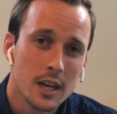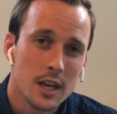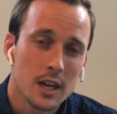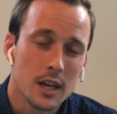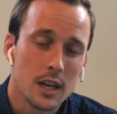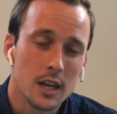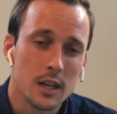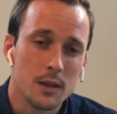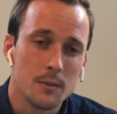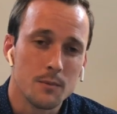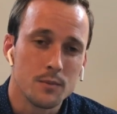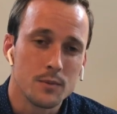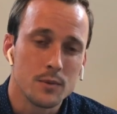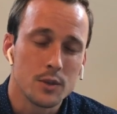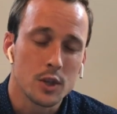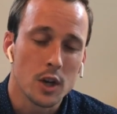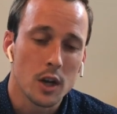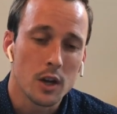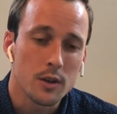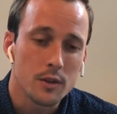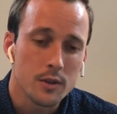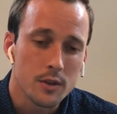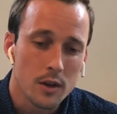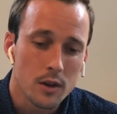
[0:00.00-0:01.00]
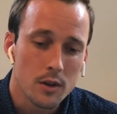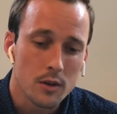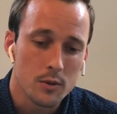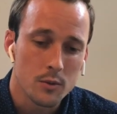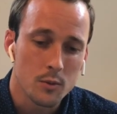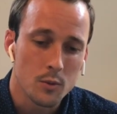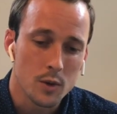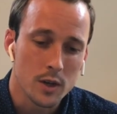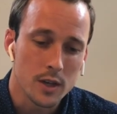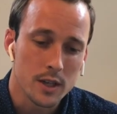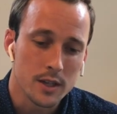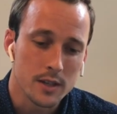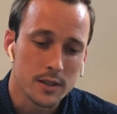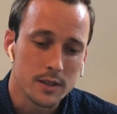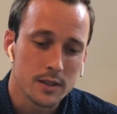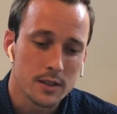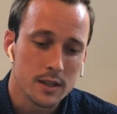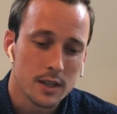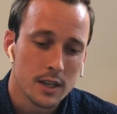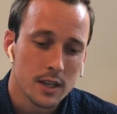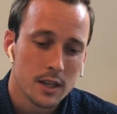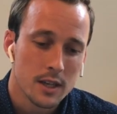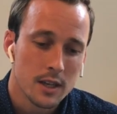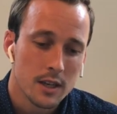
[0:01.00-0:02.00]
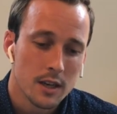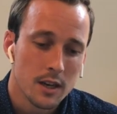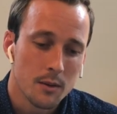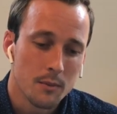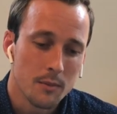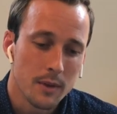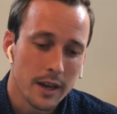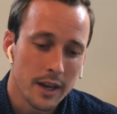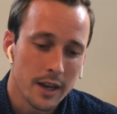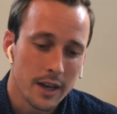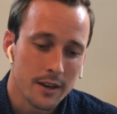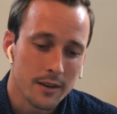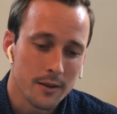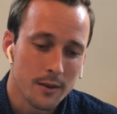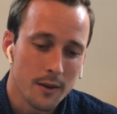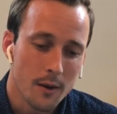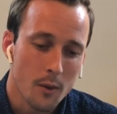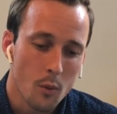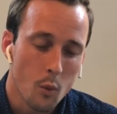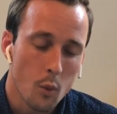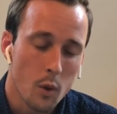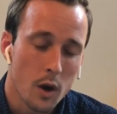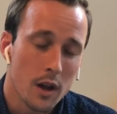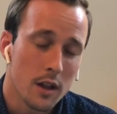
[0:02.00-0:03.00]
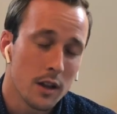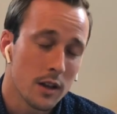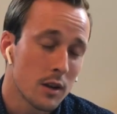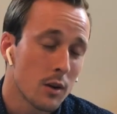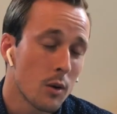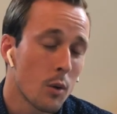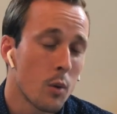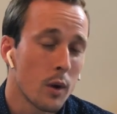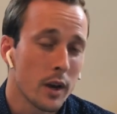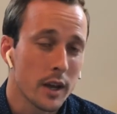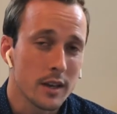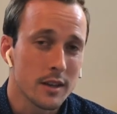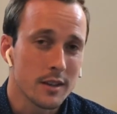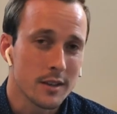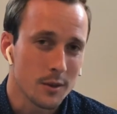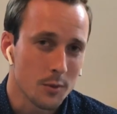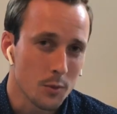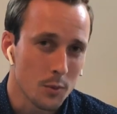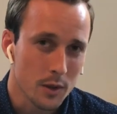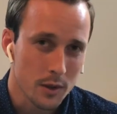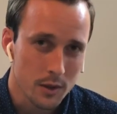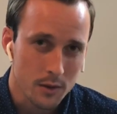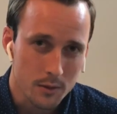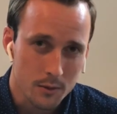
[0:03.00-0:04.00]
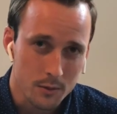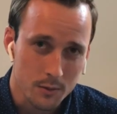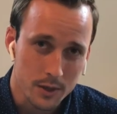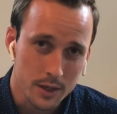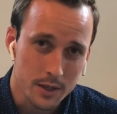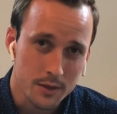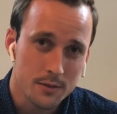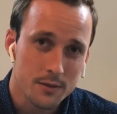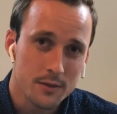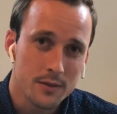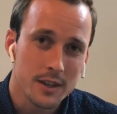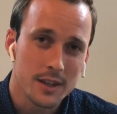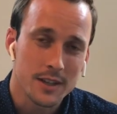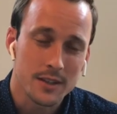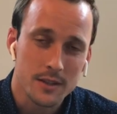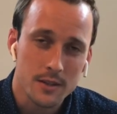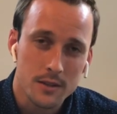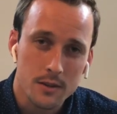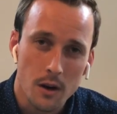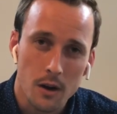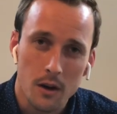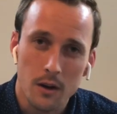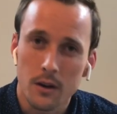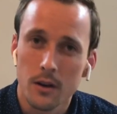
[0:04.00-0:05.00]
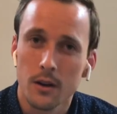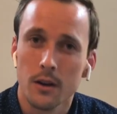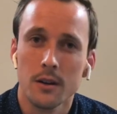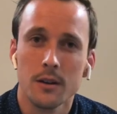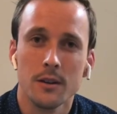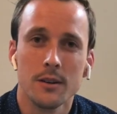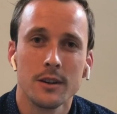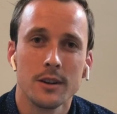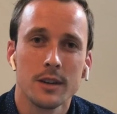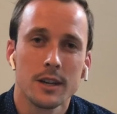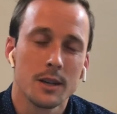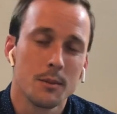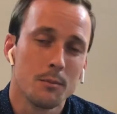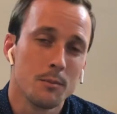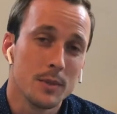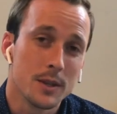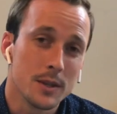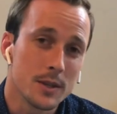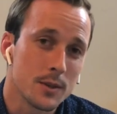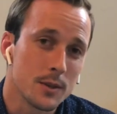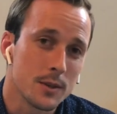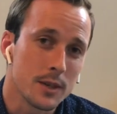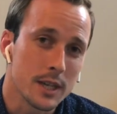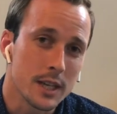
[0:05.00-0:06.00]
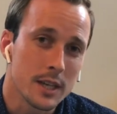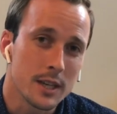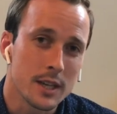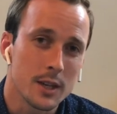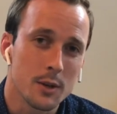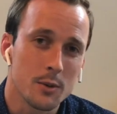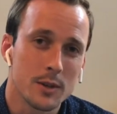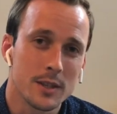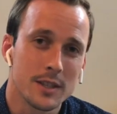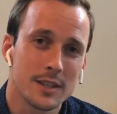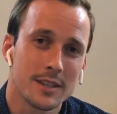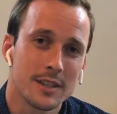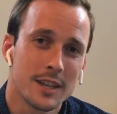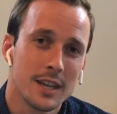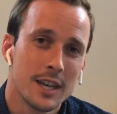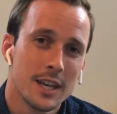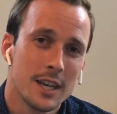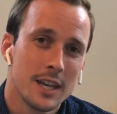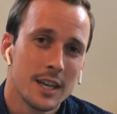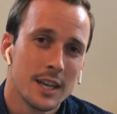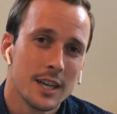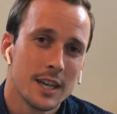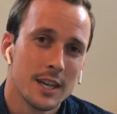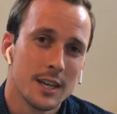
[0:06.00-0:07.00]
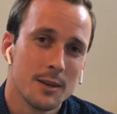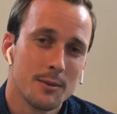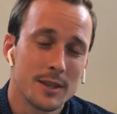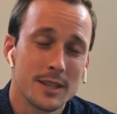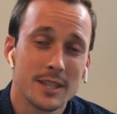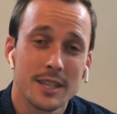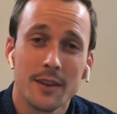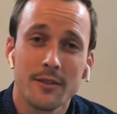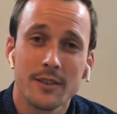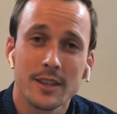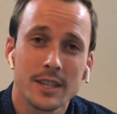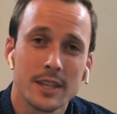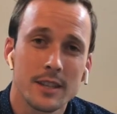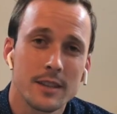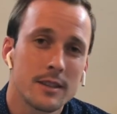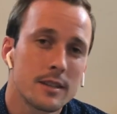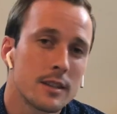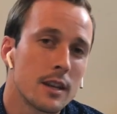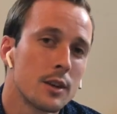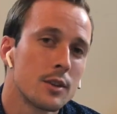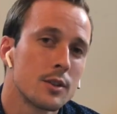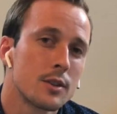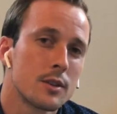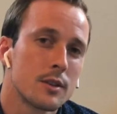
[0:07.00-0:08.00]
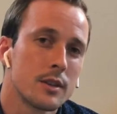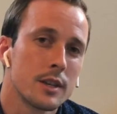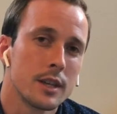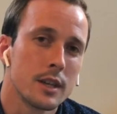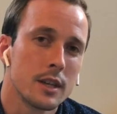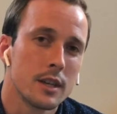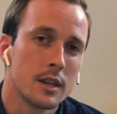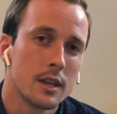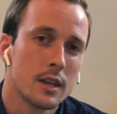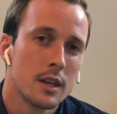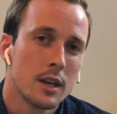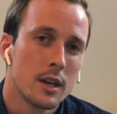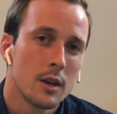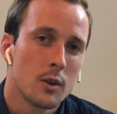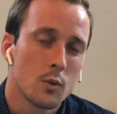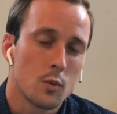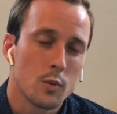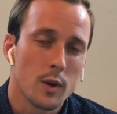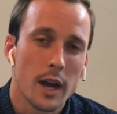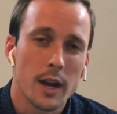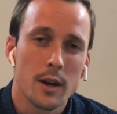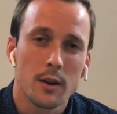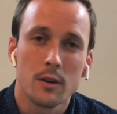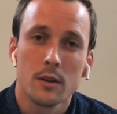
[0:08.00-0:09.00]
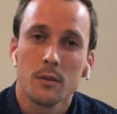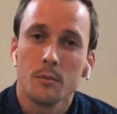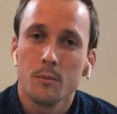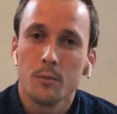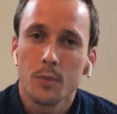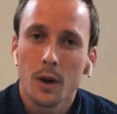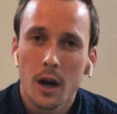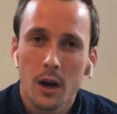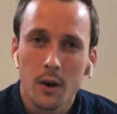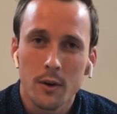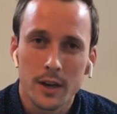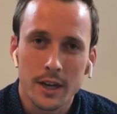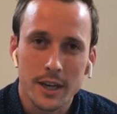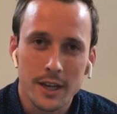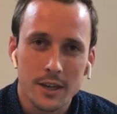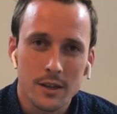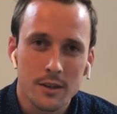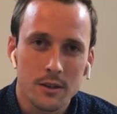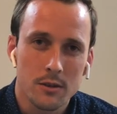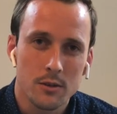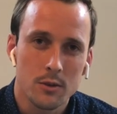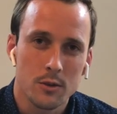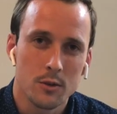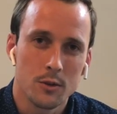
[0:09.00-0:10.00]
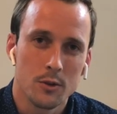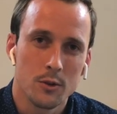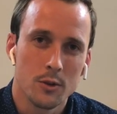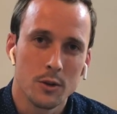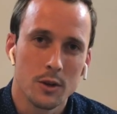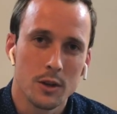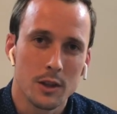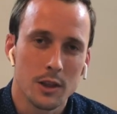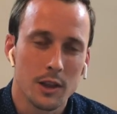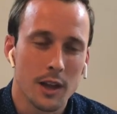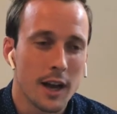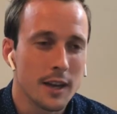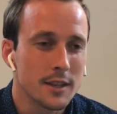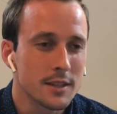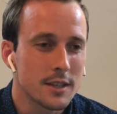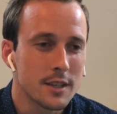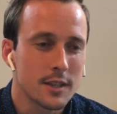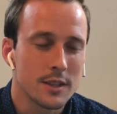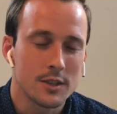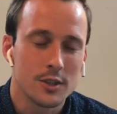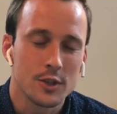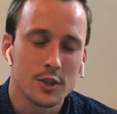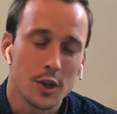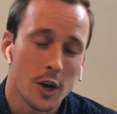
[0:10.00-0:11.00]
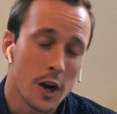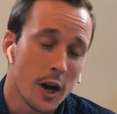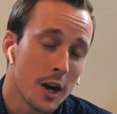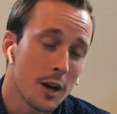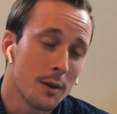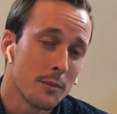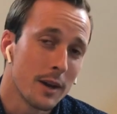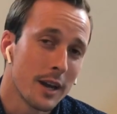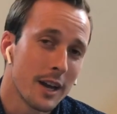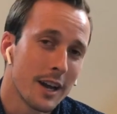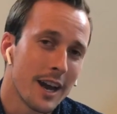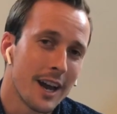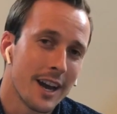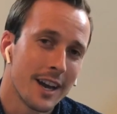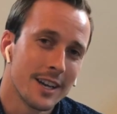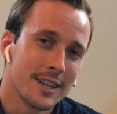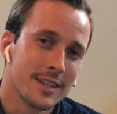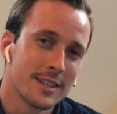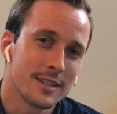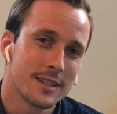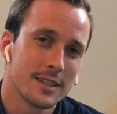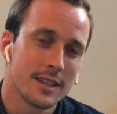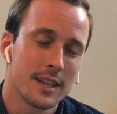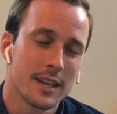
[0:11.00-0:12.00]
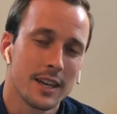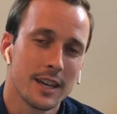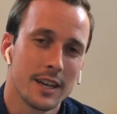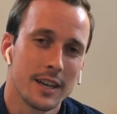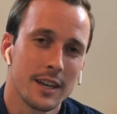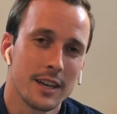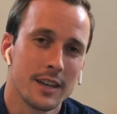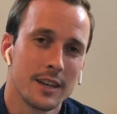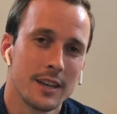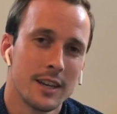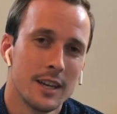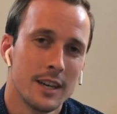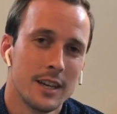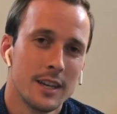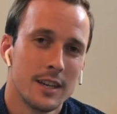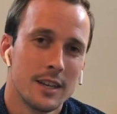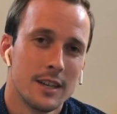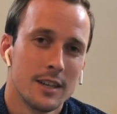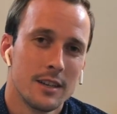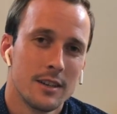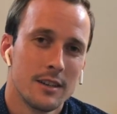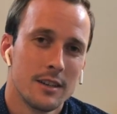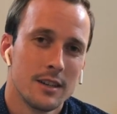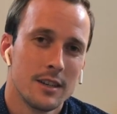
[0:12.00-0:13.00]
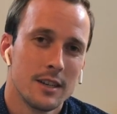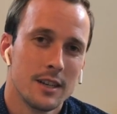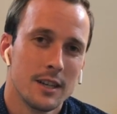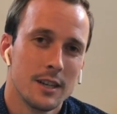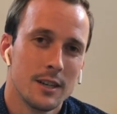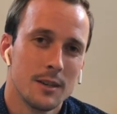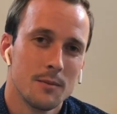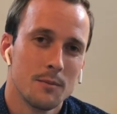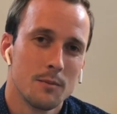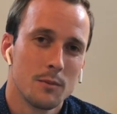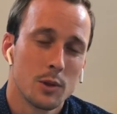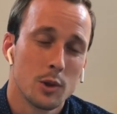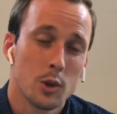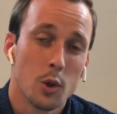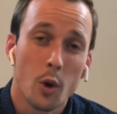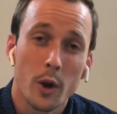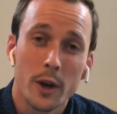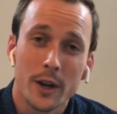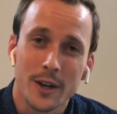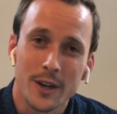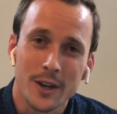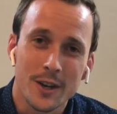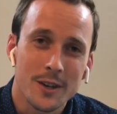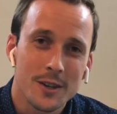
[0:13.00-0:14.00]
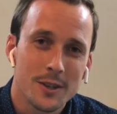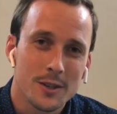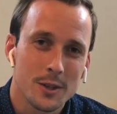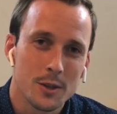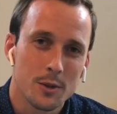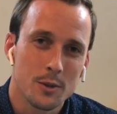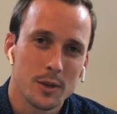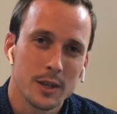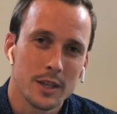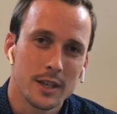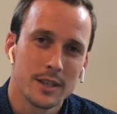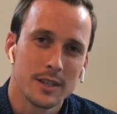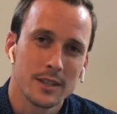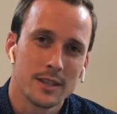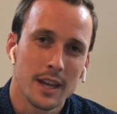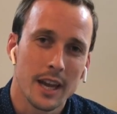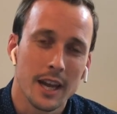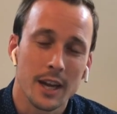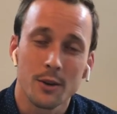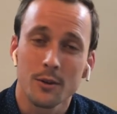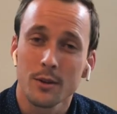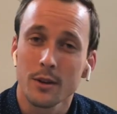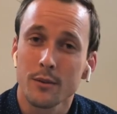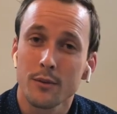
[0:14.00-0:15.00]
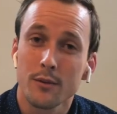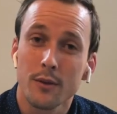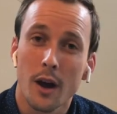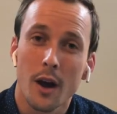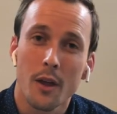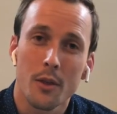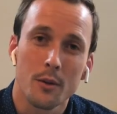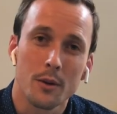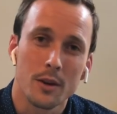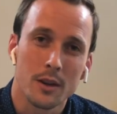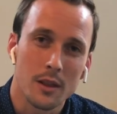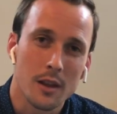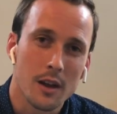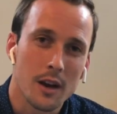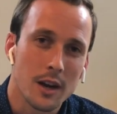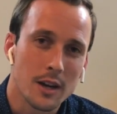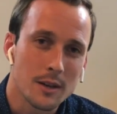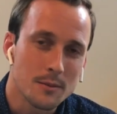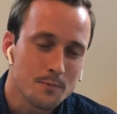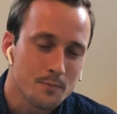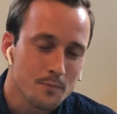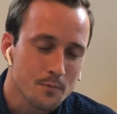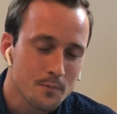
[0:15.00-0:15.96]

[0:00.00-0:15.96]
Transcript: John Doan was a man well acquainted with grief and sorrow and misery. He was a 17th century writer and poet who lost his job as a lawyer to his angry father-in-law.